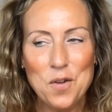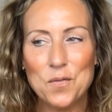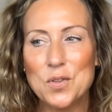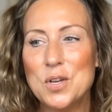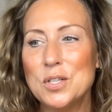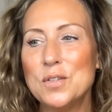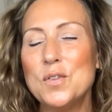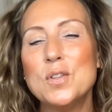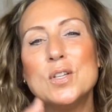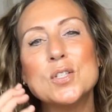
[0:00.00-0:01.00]
For those of
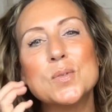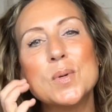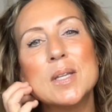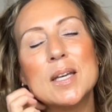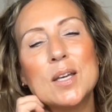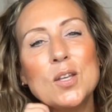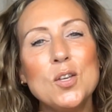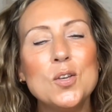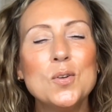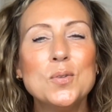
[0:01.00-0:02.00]
you that just want like a
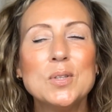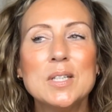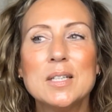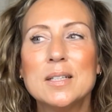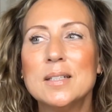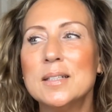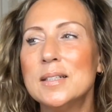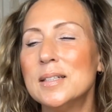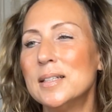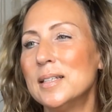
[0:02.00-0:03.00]
cute
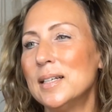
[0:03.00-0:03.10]
little,